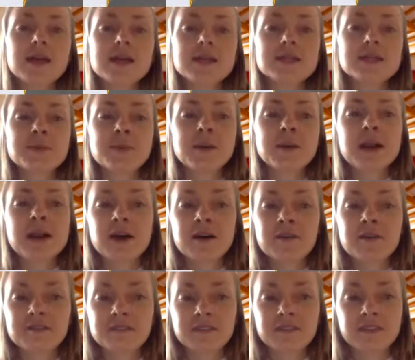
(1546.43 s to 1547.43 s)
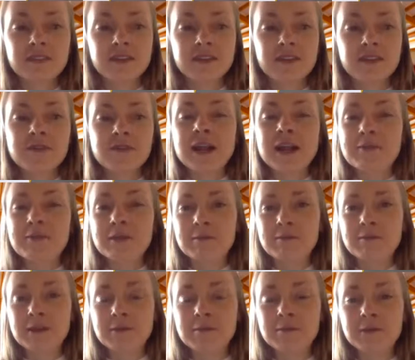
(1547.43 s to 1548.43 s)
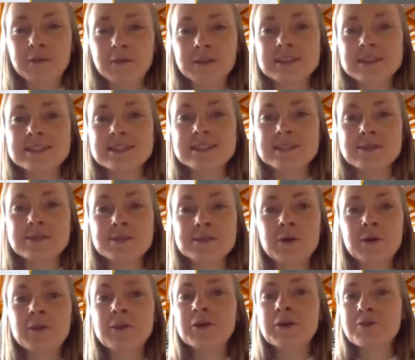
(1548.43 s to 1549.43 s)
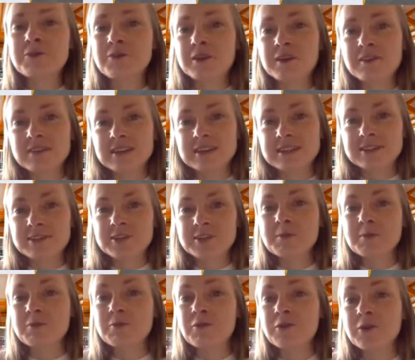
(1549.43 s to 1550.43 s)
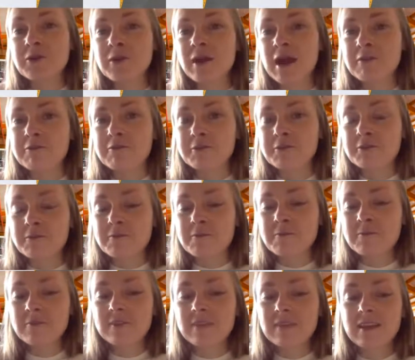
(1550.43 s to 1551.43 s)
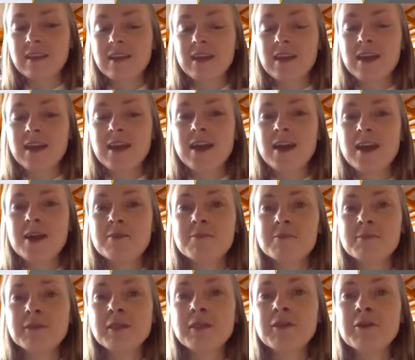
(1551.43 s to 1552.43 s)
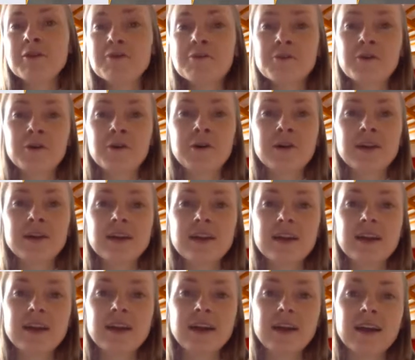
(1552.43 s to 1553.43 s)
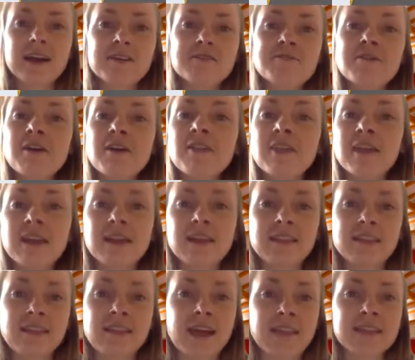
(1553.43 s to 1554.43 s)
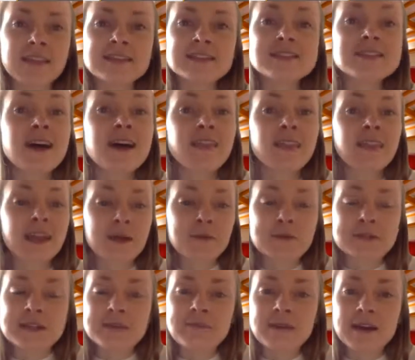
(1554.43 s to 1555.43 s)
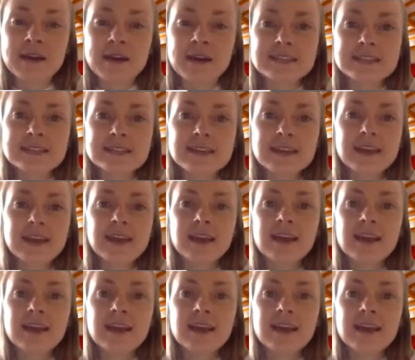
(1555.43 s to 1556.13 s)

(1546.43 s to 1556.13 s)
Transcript: So what I often recommend people is to don't look for investors before you have to, but look for funding that is non-equity based.